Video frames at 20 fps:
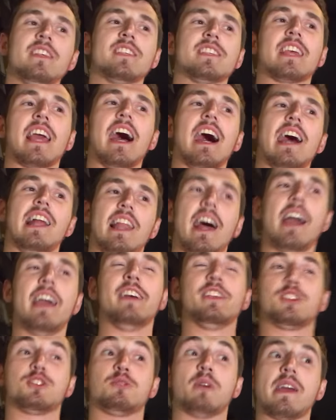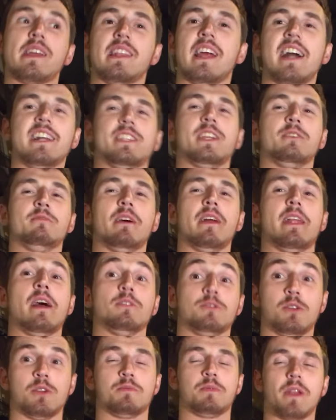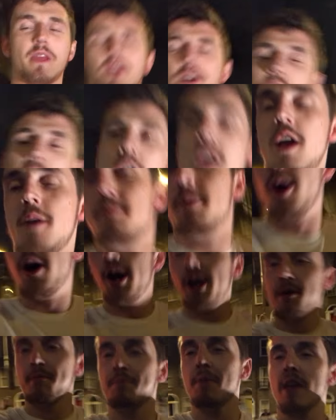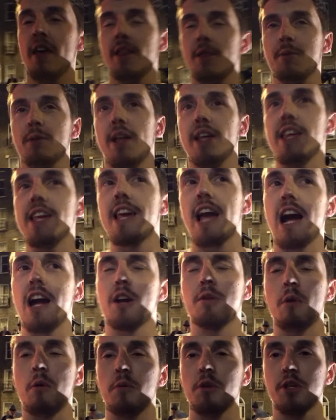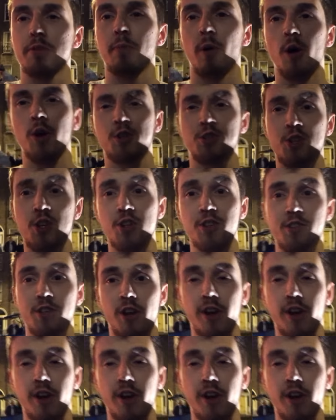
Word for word: this car light as great lighting right now, so it's pretty good. But they were like, you can't come in with a sports jersey